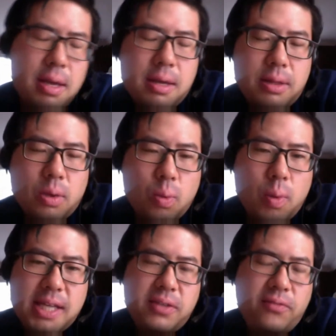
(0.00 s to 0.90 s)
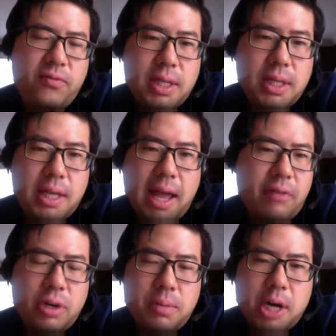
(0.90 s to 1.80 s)
the West Philly
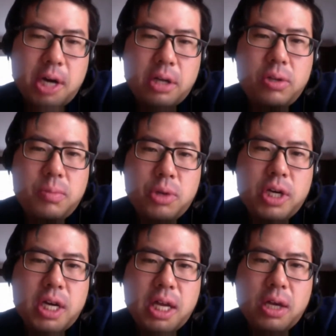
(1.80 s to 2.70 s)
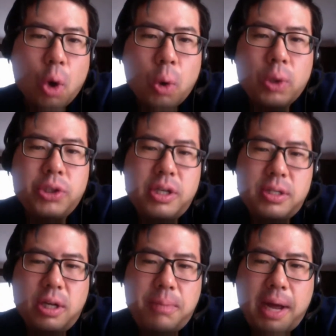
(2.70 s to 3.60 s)
African American community, older
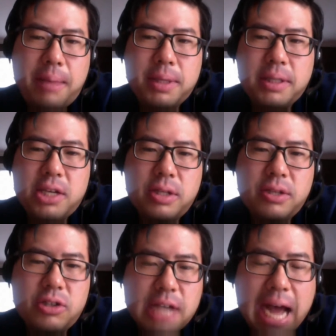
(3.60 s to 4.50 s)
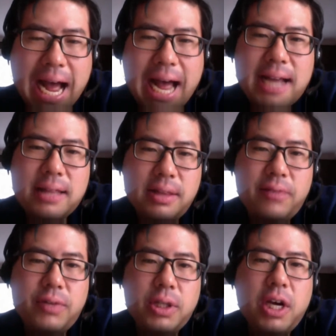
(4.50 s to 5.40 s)
adult population, there's a high
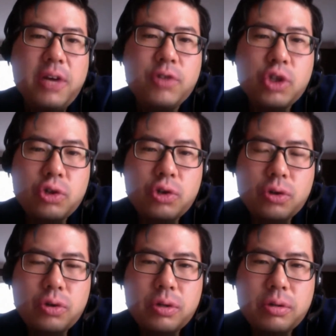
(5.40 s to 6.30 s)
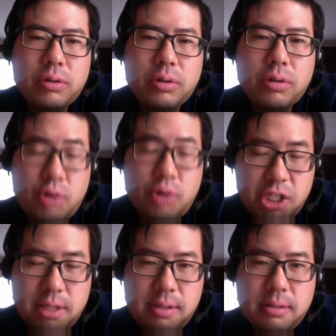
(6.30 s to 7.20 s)
level of
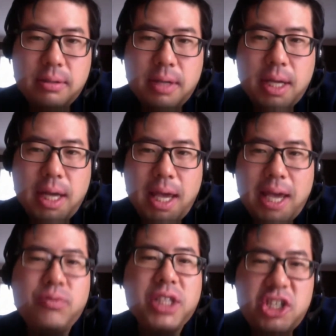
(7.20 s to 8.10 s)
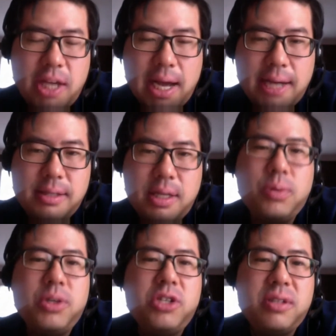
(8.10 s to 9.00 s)
Christians and religiosity,
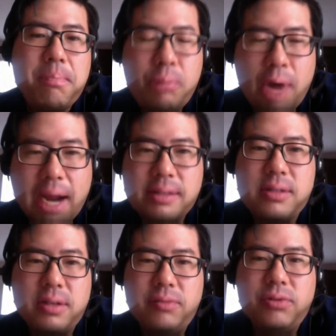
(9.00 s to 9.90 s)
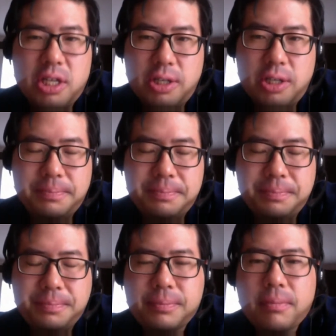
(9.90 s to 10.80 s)
which is the practice of religion.
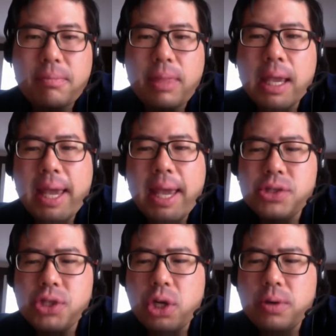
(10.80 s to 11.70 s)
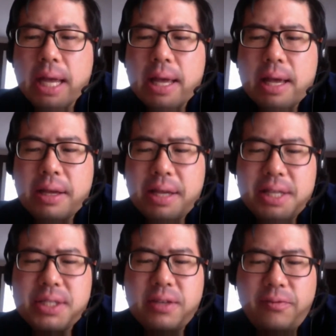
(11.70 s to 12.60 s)
And so
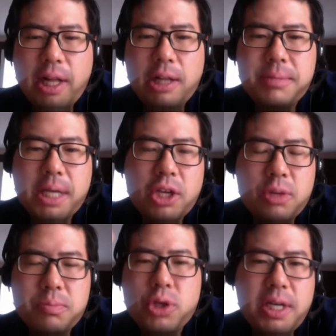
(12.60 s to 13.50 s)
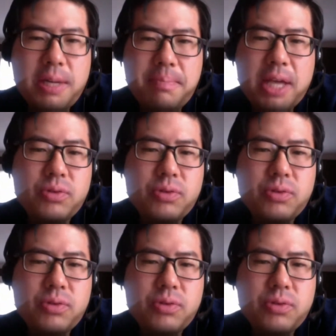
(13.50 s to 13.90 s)
he's developed a community-based